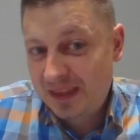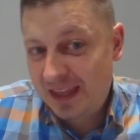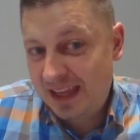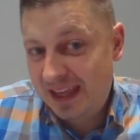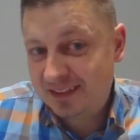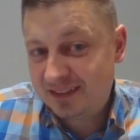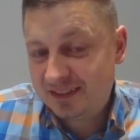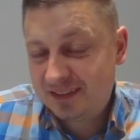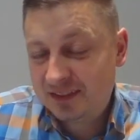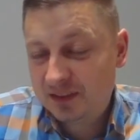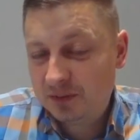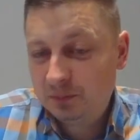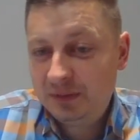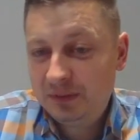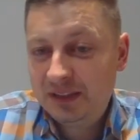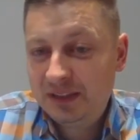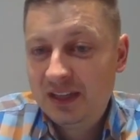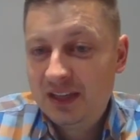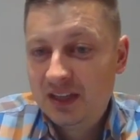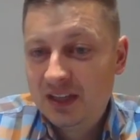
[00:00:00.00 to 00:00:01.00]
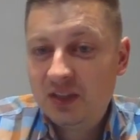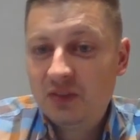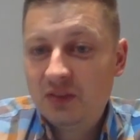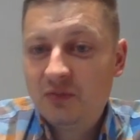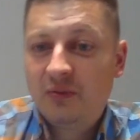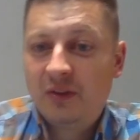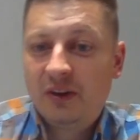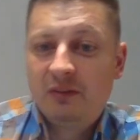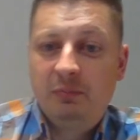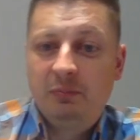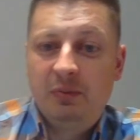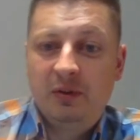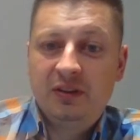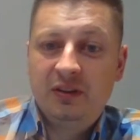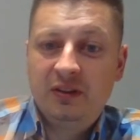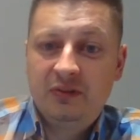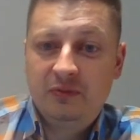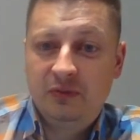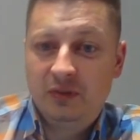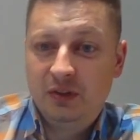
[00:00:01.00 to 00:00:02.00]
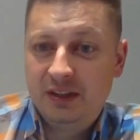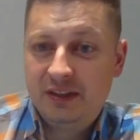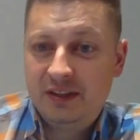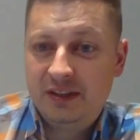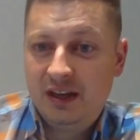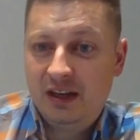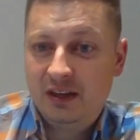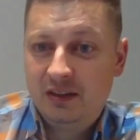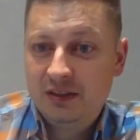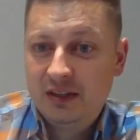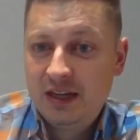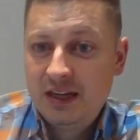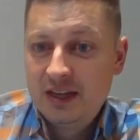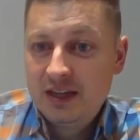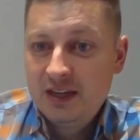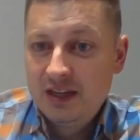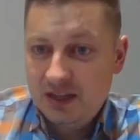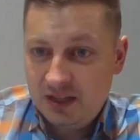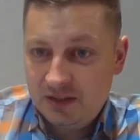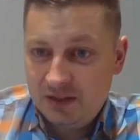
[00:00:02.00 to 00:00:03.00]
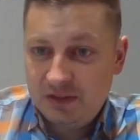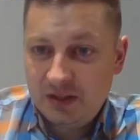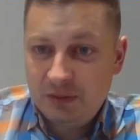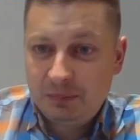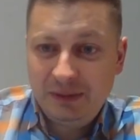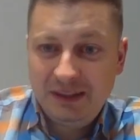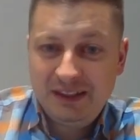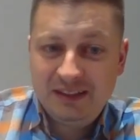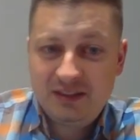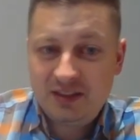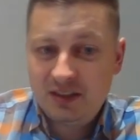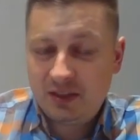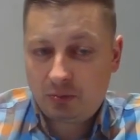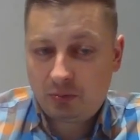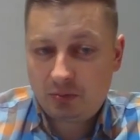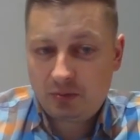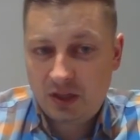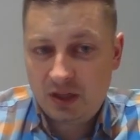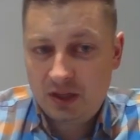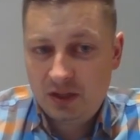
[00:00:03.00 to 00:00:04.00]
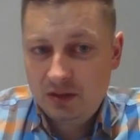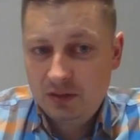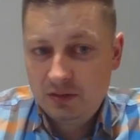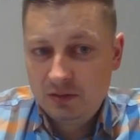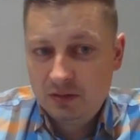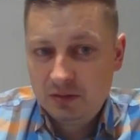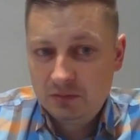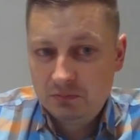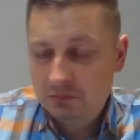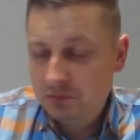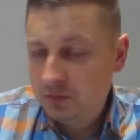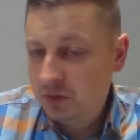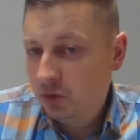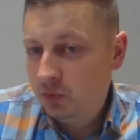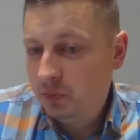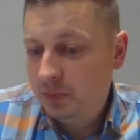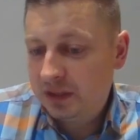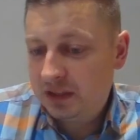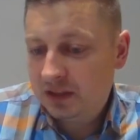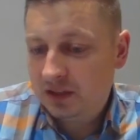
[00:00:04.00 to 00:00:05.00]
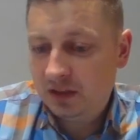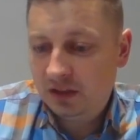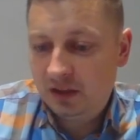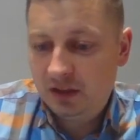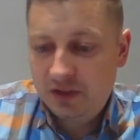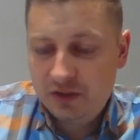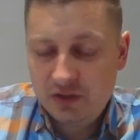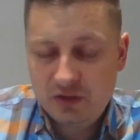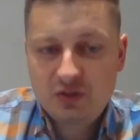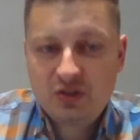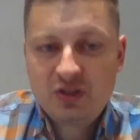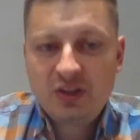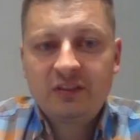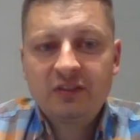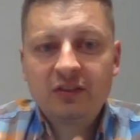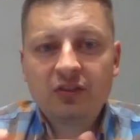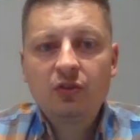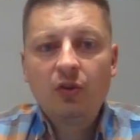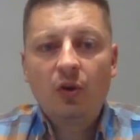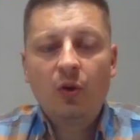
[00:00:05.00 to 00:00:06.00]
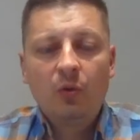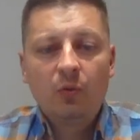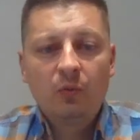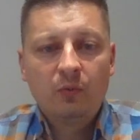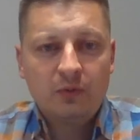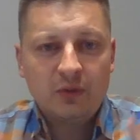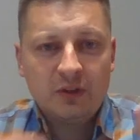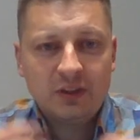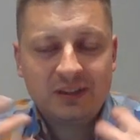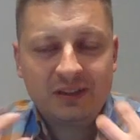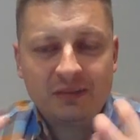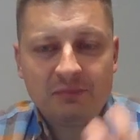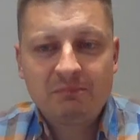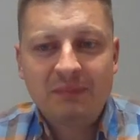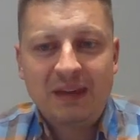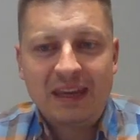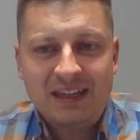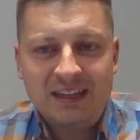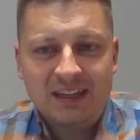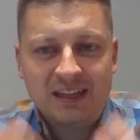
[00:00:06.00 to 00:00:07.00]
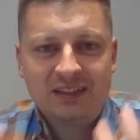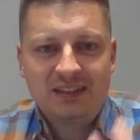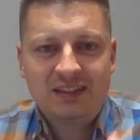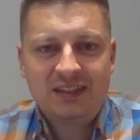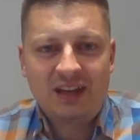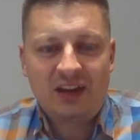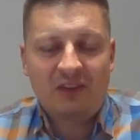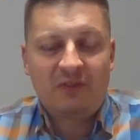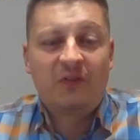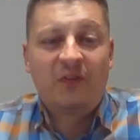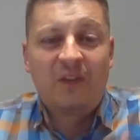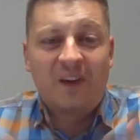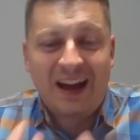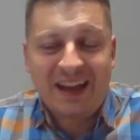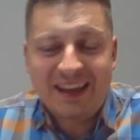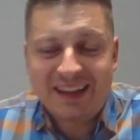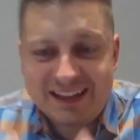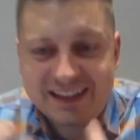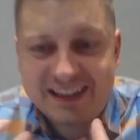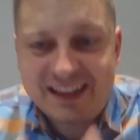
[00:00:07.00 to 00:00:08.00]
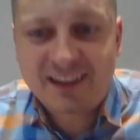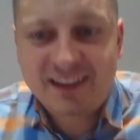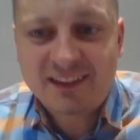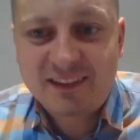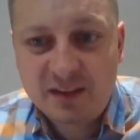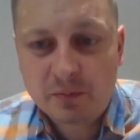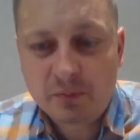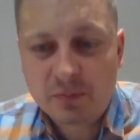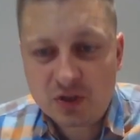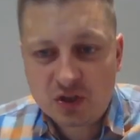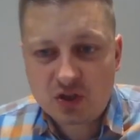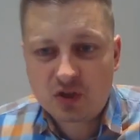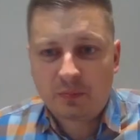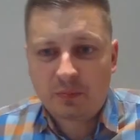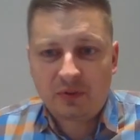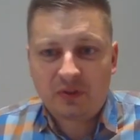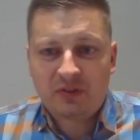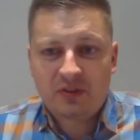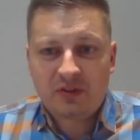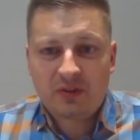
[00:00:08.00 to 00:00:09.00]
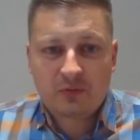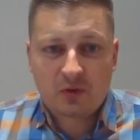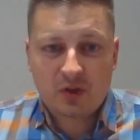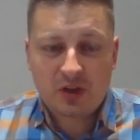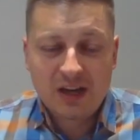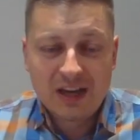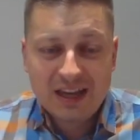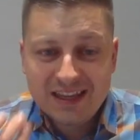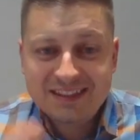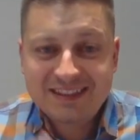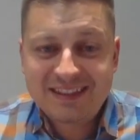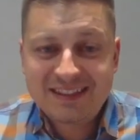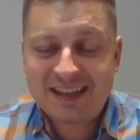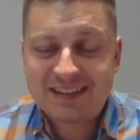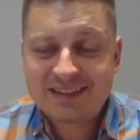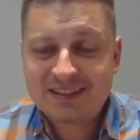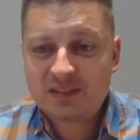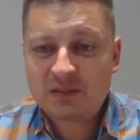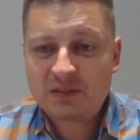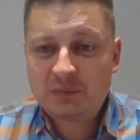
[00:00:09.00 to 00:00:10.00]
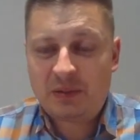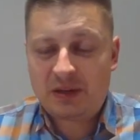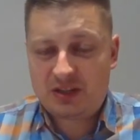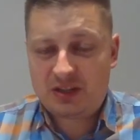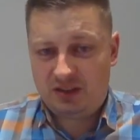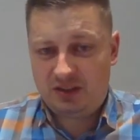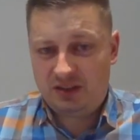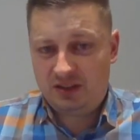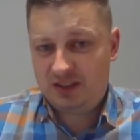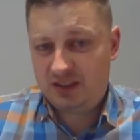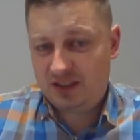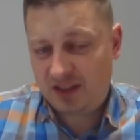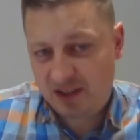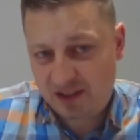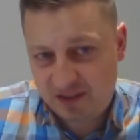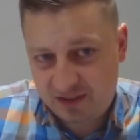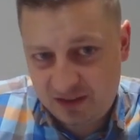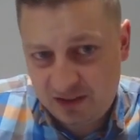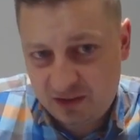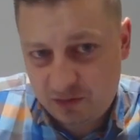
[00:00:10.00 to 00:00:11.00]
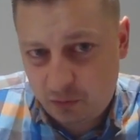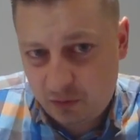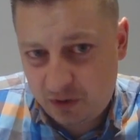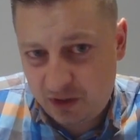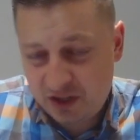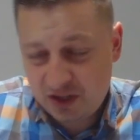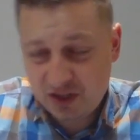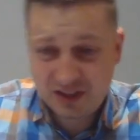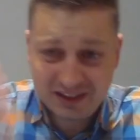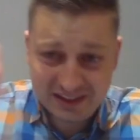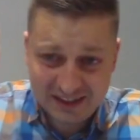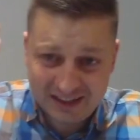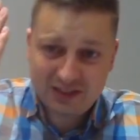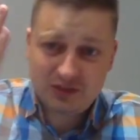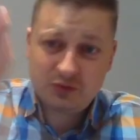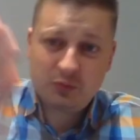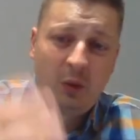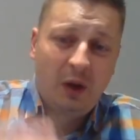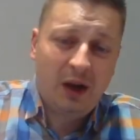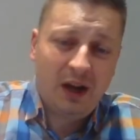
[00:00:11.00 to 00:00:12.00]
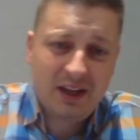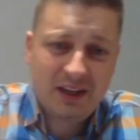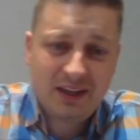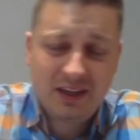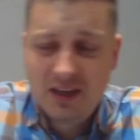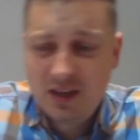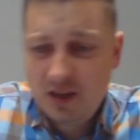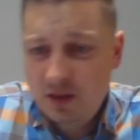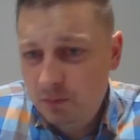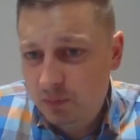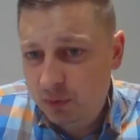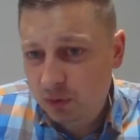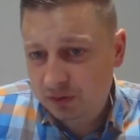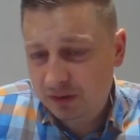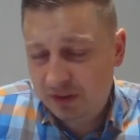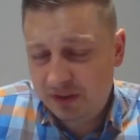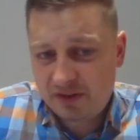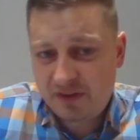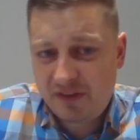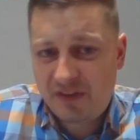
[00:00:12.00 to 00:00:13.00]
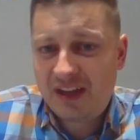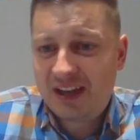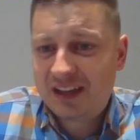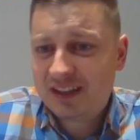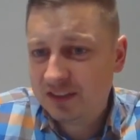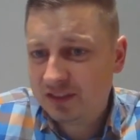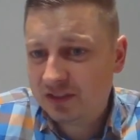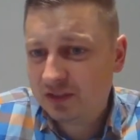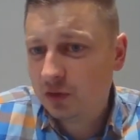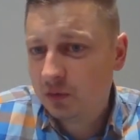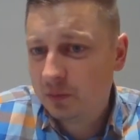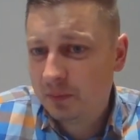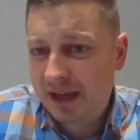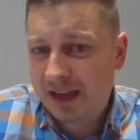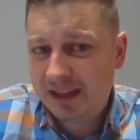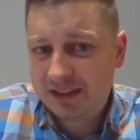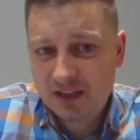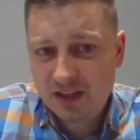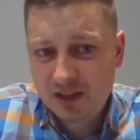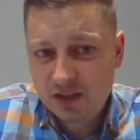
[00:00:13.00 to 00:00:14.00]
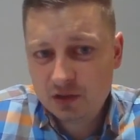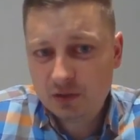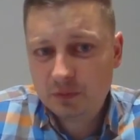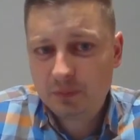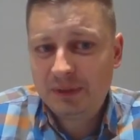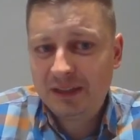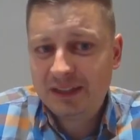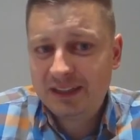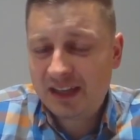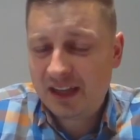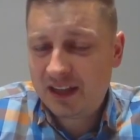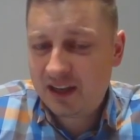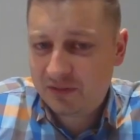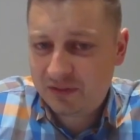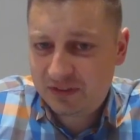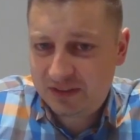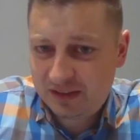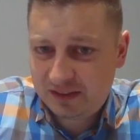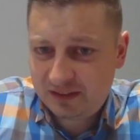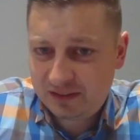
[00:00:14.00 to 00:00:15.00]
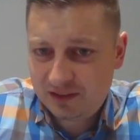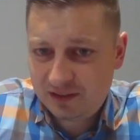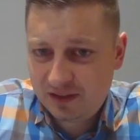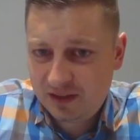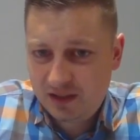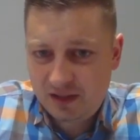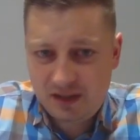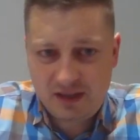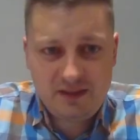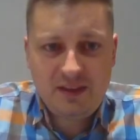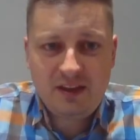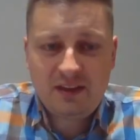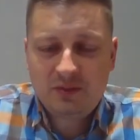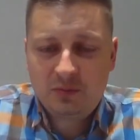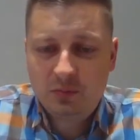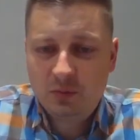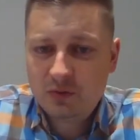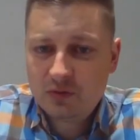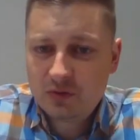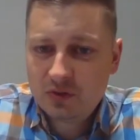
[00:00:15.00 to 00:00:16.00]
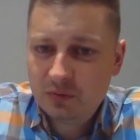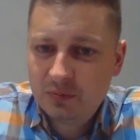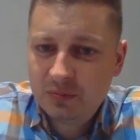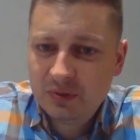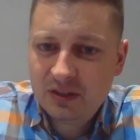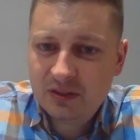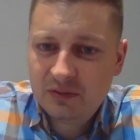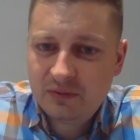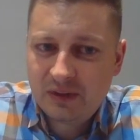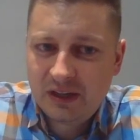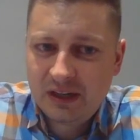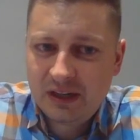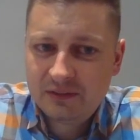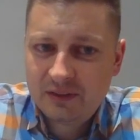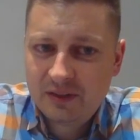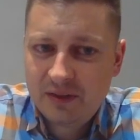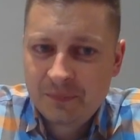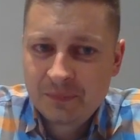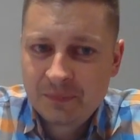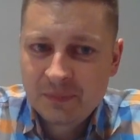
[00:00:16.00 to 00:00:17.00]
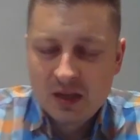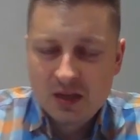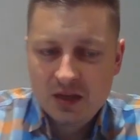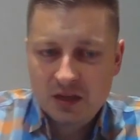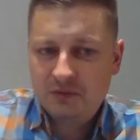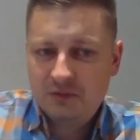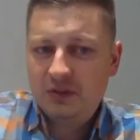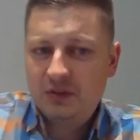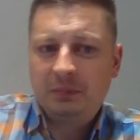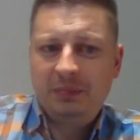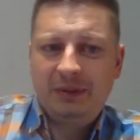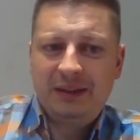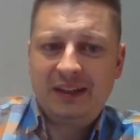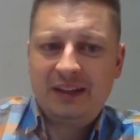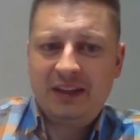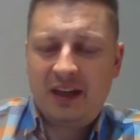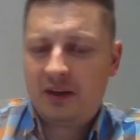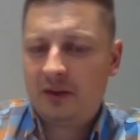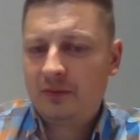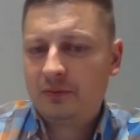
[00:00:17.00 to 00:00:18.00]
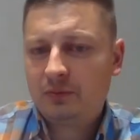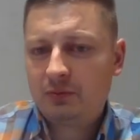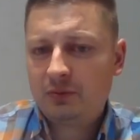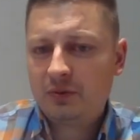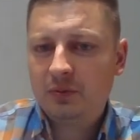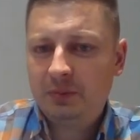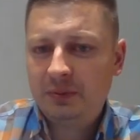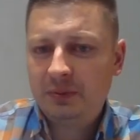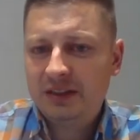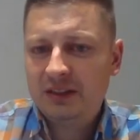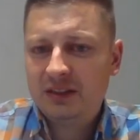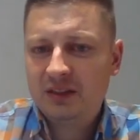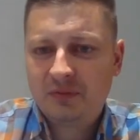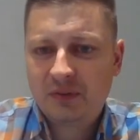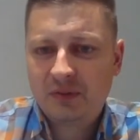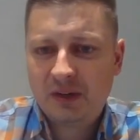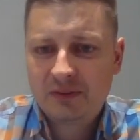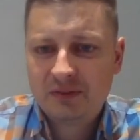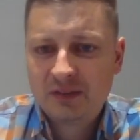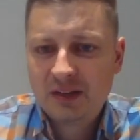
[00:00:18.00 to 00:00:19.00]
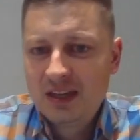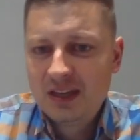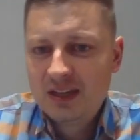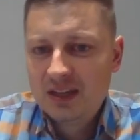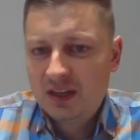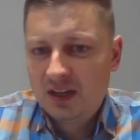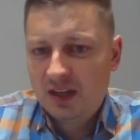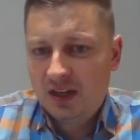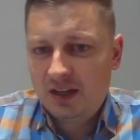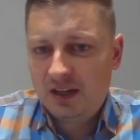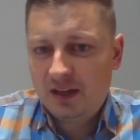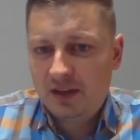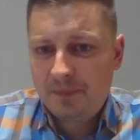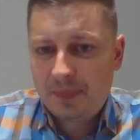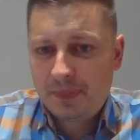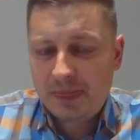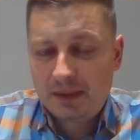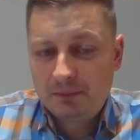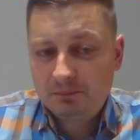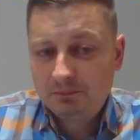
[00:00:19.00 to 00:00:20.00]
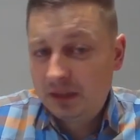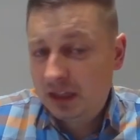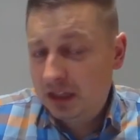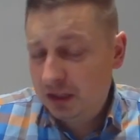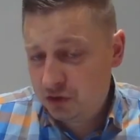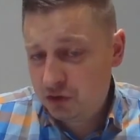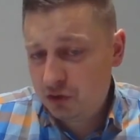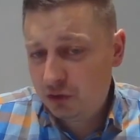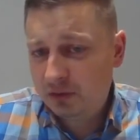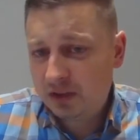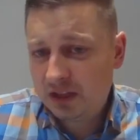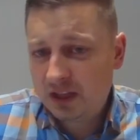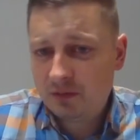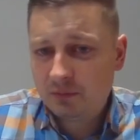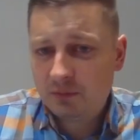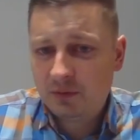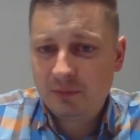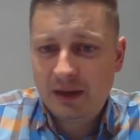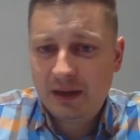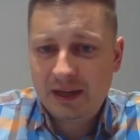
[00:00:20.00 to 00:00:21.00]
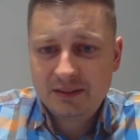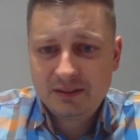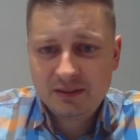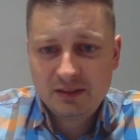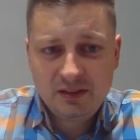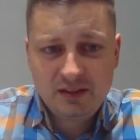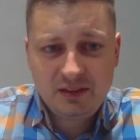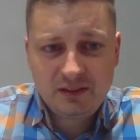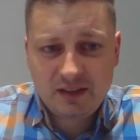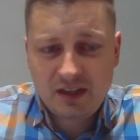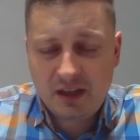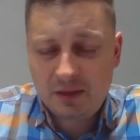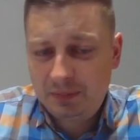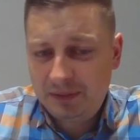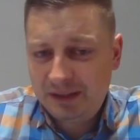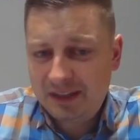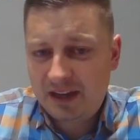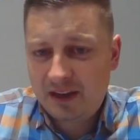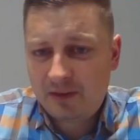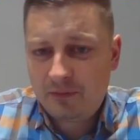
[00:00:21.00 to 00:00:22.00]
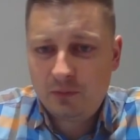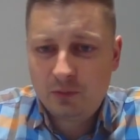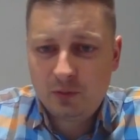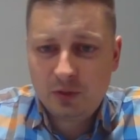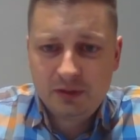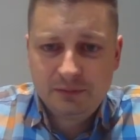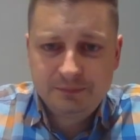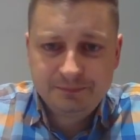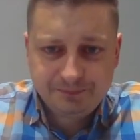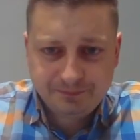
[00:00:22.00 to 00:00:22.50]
And simply e5 pawn is fallen down. If they play d3, no big deal. You just go for the main idea. Fight against the bishop on c4. That's a specialty against desperation. That's why Bowdler attack is so bad. You play knight f6, and next move should be d5. If they play knight f3, you play d5. I'll show you a game of mine. This guy played f4.